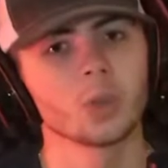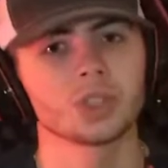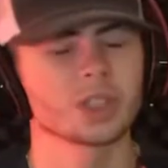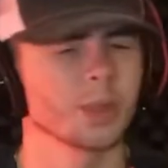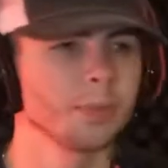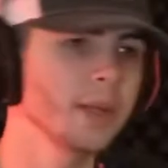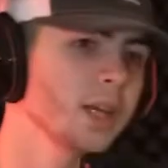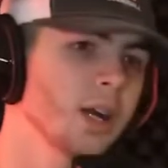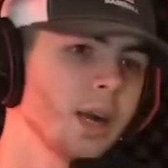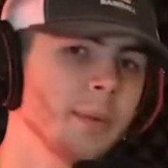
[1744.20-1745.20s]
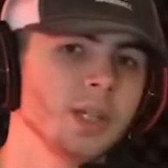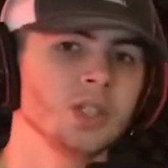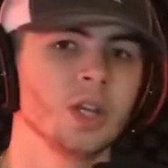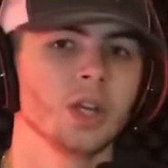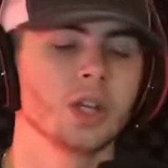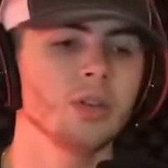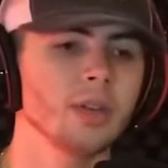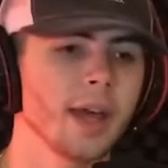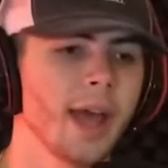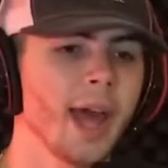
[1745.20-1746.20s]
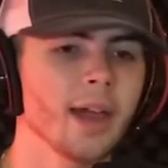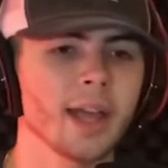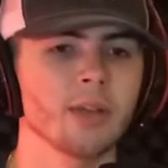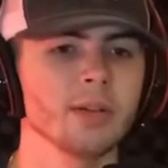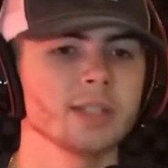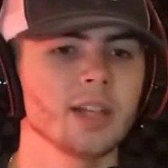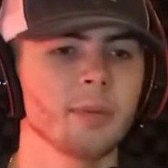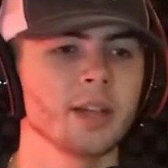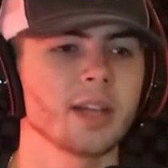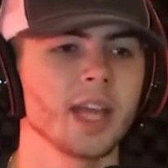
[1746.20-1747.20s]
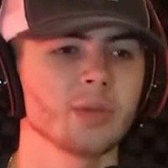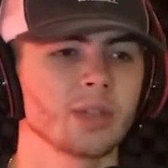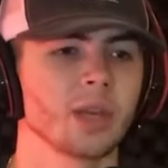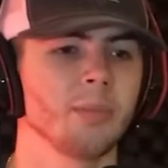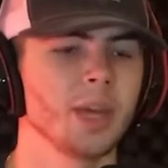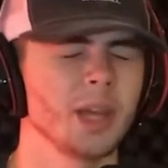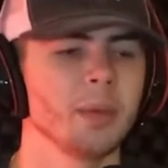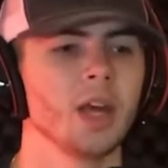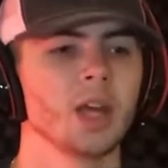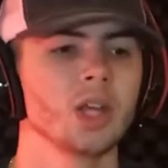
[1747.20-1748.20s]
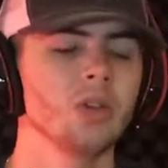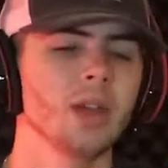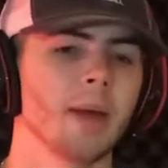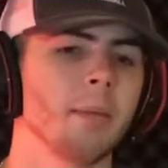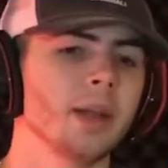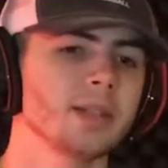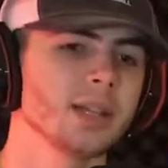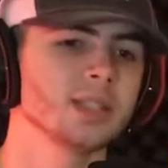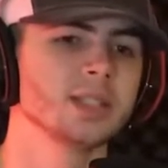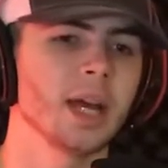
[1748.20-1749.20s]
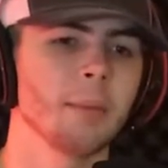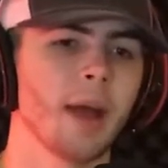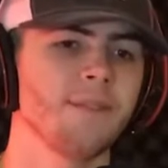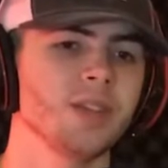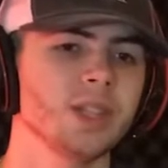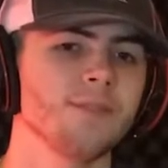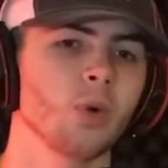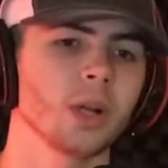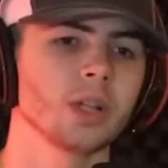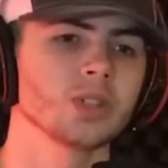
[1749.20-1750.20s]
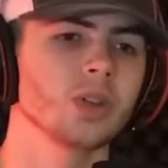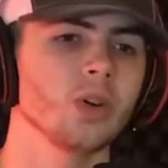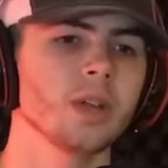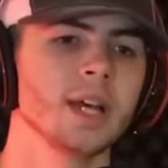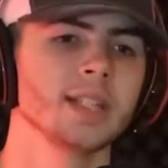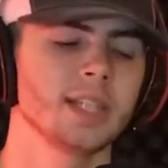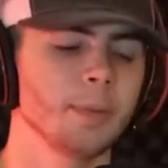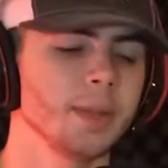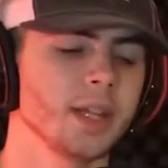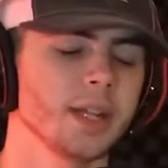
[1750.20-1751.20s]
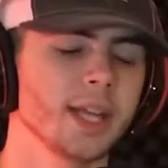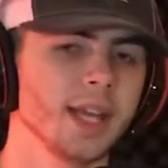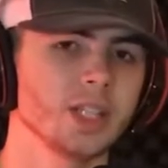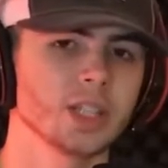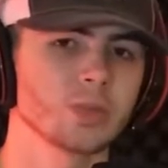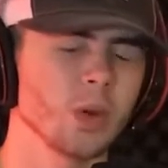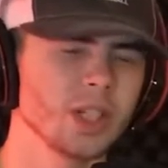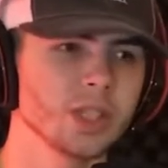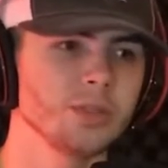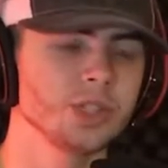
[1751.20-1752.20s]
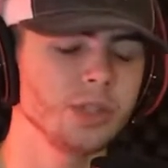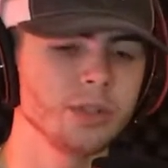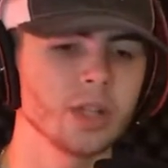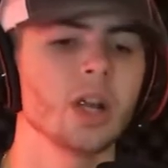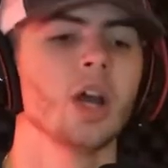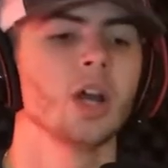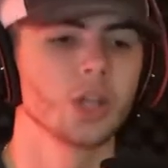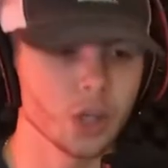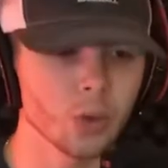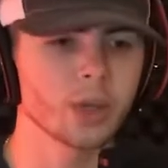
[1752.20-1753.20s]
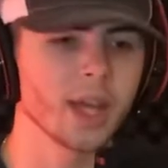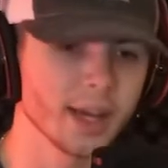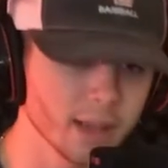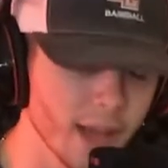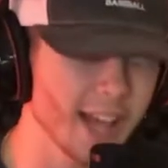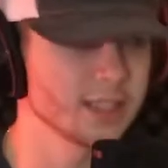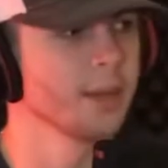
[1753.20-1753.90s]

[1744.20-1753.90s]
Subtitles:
is complete garbage. You let Ali Acuna step into the cage with Khabib. You let Mike Tyson at 54 years old, step into the cage against Roy Jones Jr. You can let